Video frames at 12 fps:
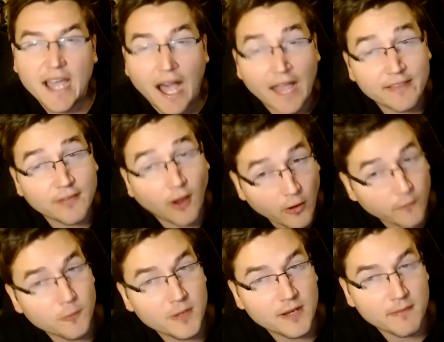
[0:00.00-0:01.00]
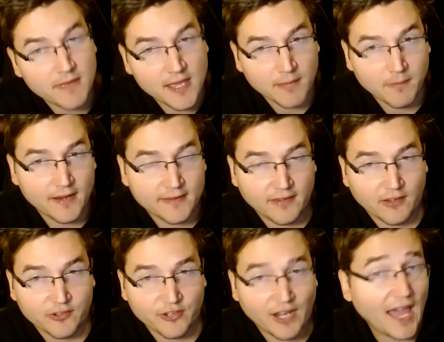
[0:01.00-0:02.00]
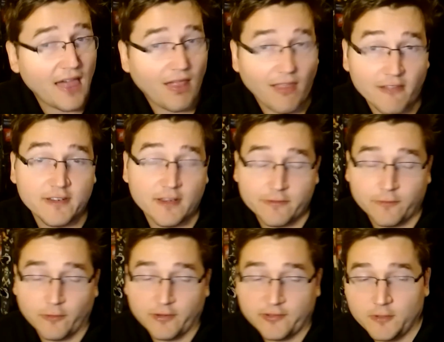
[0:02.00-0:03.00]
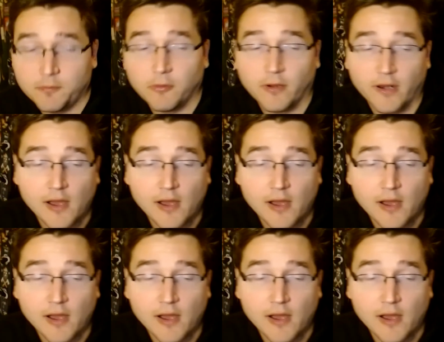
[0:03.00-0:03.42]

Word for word: it's hard for me to make my decision. I love Into the Forest 2.0.